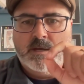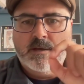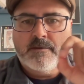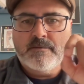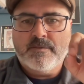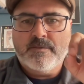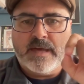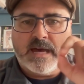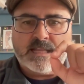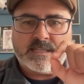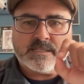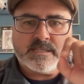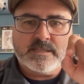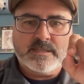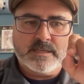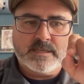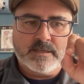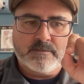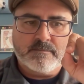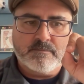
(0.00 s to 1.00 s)
That's
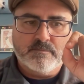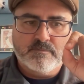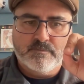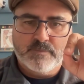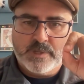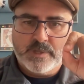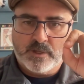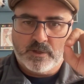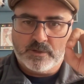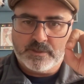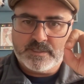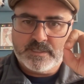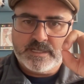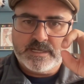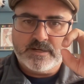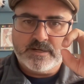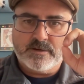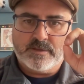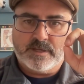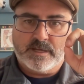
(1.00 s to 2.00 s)
the middle
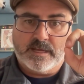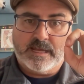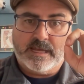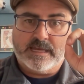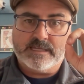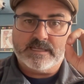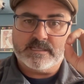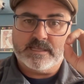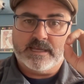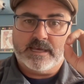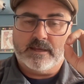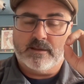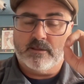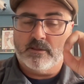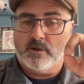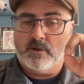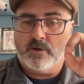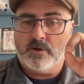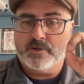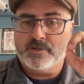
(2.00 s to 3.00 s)
tier that has that
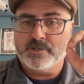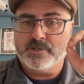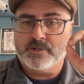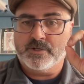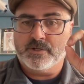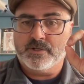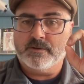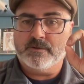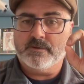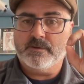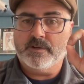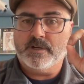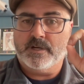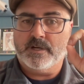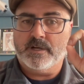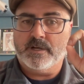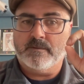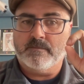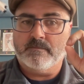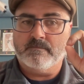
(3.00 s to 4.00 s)
larger,
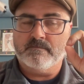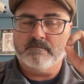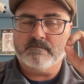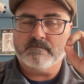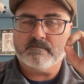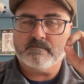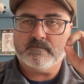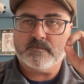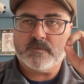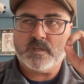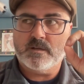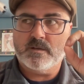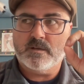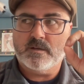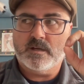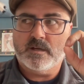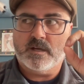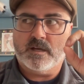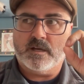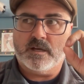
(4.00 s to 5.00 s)

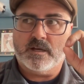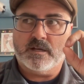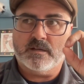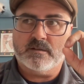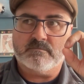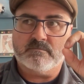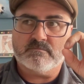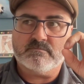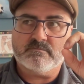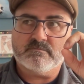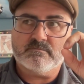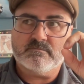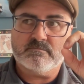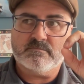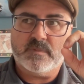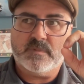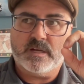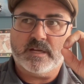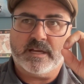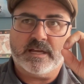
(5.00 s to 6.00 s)
uh,
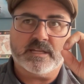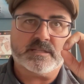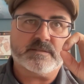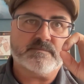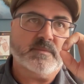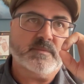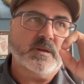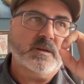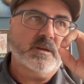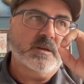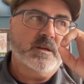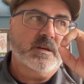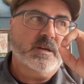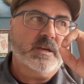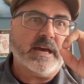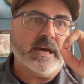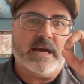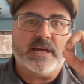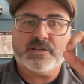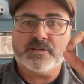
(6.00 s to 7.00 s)
I guess,
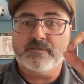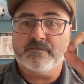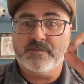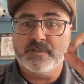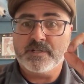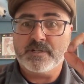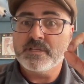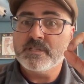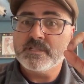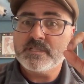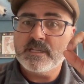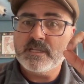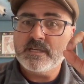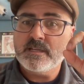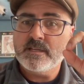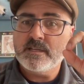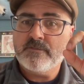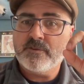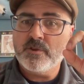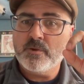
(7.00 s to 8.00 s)
cache efficiency,
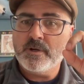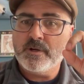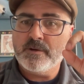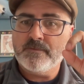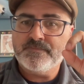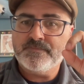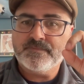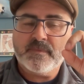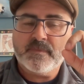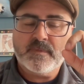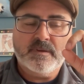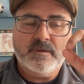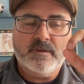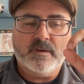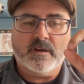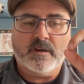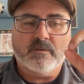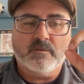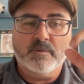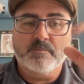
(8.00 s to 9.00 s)
if you will.
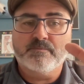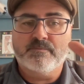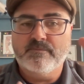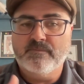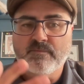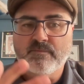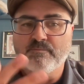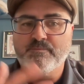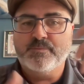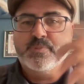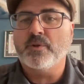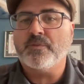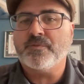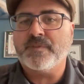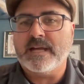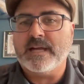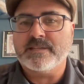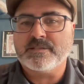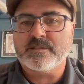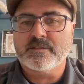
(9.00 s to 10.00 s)
We built
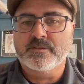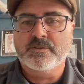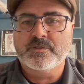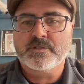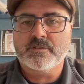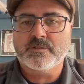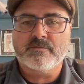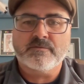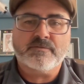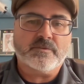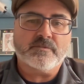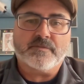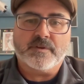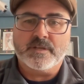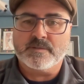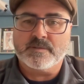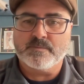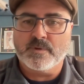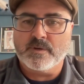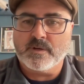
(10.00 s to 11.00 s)
that solution for
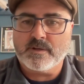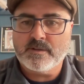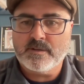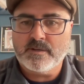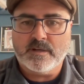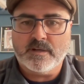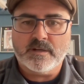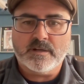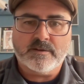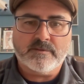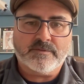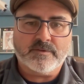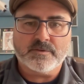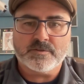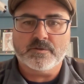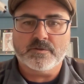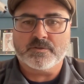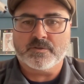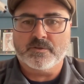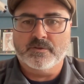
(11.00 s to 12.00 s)
Facebook, for
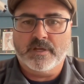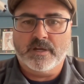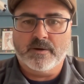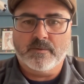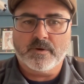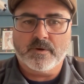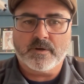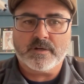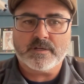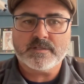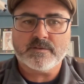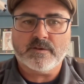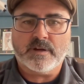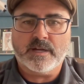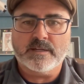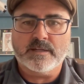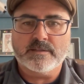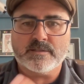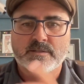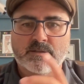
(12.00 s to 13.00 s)
social networks,
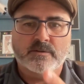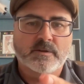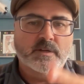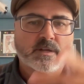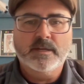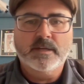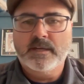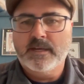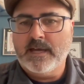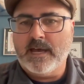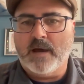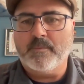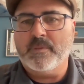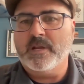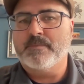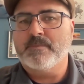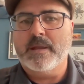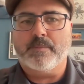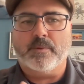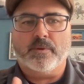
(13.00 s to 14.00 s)
right? So, how many
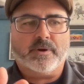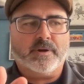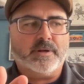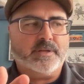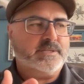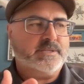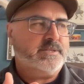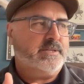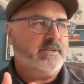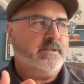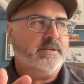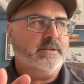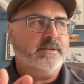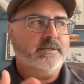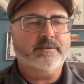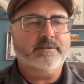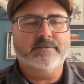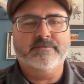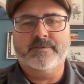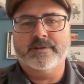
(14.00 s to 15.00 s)
people are going to see
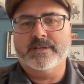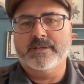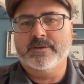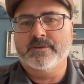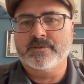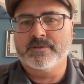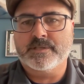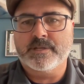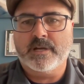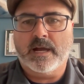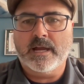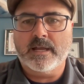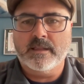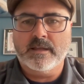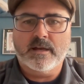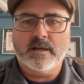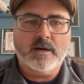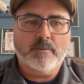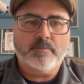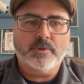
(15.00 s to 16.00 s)
the videos that I
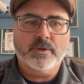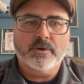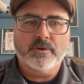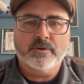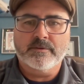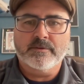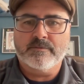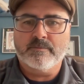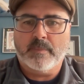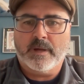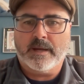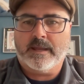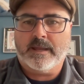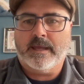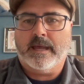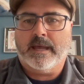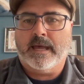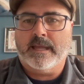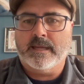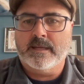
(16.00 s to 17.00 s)
upload of my
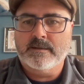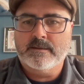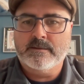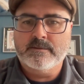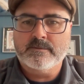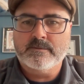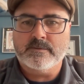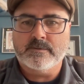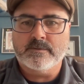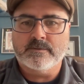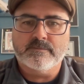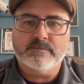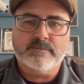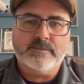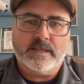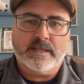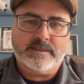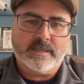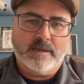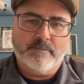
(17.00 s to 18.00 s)
cat? Well,
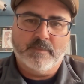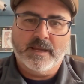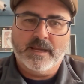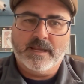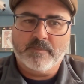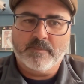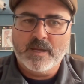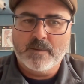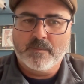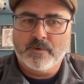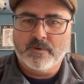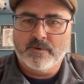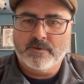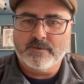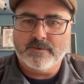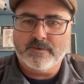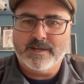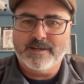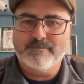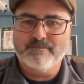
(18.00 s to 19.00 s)
not that many people,
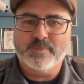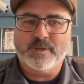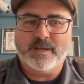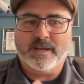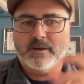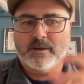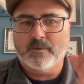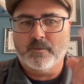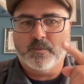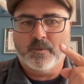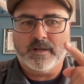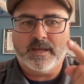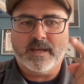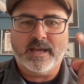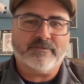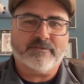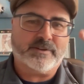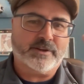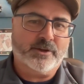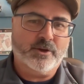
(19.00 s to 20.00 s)
right? But I don't want to
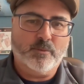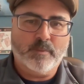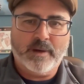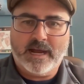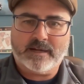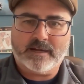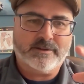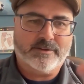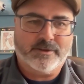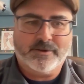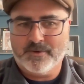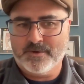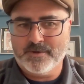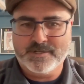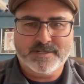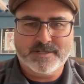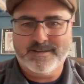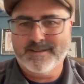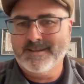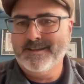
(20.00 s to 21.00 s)
have to go back to the
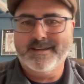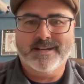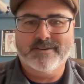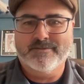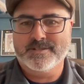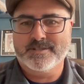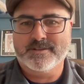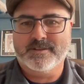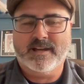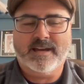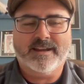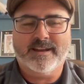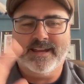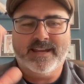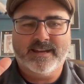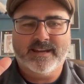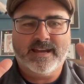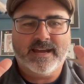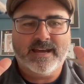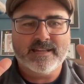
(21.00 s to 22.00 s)
origin every single. I
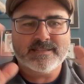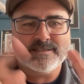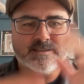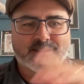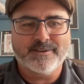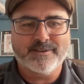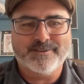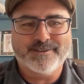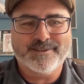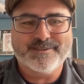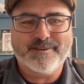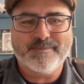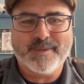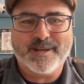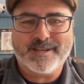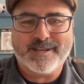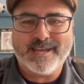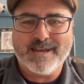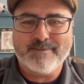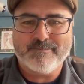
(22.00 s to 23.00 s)
hate cats. I'm not a
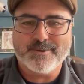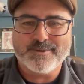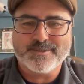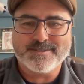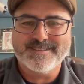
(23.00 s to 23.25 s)
cat person.